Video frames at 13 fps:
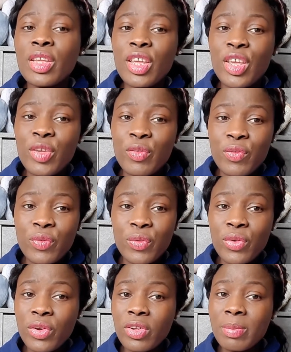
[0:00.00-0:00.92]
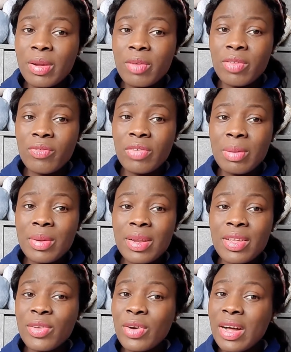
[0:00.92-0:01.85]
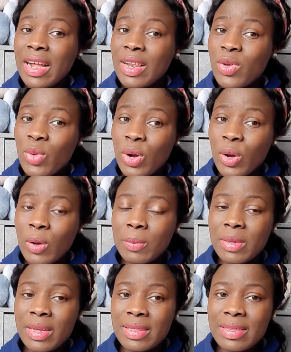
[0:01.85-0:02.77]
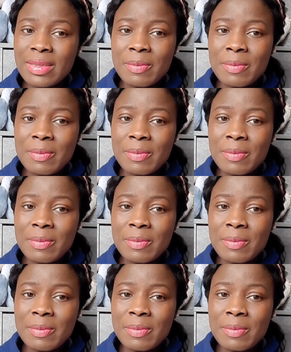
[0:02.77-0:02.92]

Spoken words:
If you're not part of the family, you're highly welcome yet.